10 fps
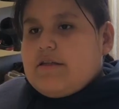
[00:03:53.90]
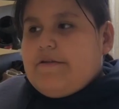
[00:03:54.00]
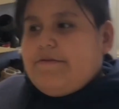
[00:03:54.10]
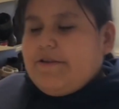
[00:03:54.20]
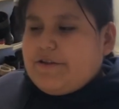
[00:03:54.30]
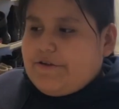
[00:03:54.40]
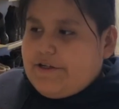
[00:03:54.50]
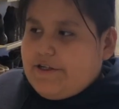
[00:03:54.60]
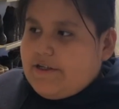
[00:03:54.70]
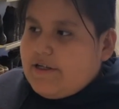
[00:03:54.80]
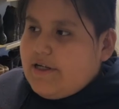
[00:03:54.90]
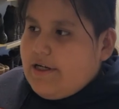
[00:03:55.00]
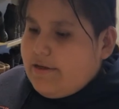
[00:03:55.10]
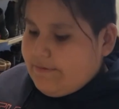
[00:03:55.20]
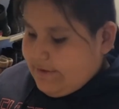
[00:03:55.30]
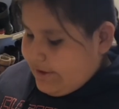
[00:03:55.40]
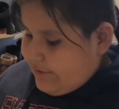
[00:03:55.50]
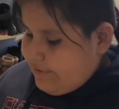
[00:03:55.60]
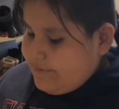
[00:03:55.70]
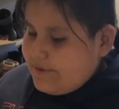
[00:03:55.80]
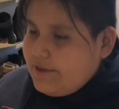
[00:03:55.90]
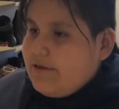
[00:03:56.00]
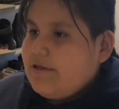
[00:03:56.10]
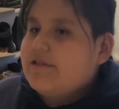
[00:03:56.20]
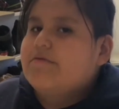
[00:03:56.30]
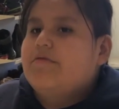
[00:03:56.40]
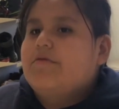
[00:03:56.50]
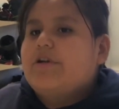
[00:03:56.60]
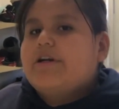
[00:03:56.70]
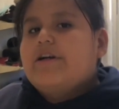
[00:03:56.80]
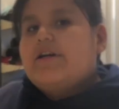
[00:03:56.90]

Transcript: You feel great. I have high hopes that this will work.